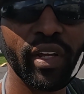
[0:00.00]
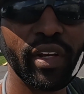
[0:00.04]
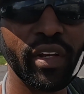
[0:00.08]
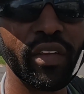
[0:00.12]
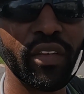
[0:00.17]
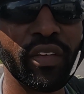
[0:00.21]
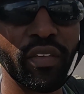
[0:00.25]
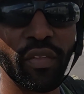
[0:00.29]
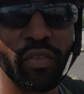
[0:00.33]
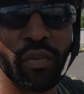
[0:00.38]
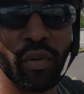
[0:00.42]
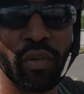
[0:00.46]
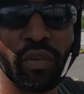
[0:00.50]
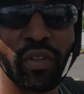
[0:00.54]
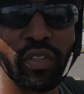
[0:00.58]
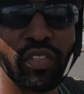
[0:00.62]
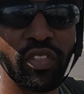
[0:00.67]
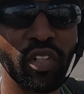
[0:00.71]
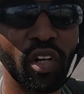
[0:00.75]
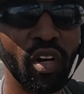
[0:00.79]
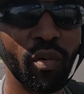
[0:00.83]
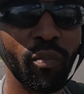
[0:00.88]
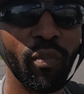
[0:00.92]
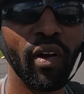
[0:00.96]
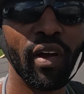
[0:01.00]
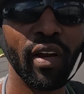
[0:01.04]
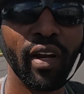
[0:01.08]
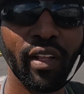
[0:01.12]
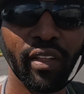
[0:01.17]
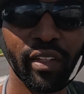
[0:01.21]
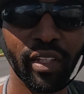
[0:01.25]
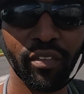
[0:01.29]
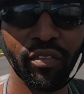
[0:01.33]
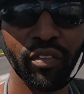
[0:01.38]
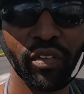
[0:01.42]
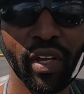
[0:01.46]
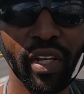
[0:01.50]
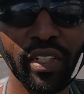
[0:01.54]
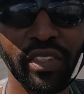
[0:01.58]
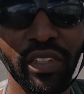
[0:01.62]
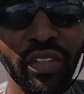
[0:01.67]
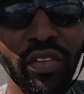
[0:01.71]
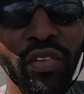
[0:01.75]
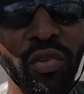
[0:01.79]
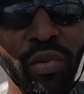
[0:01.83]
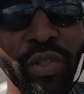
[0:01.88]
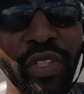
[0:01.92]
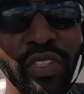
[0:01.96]
ahead and throw this tarp on, I'll give you
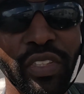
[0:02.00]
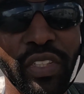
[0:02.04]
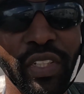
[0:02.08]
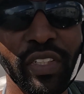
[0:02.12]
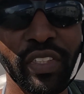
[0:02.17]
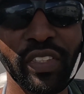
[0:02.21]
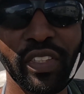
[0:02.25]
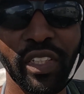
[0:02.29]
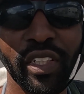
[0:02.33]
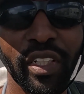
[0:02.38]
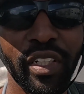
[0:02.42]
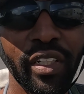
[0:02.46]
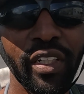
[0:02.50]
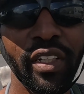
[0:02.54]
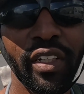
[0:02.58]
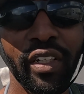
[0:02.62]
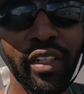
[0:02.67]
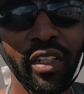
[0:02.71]
guys a 360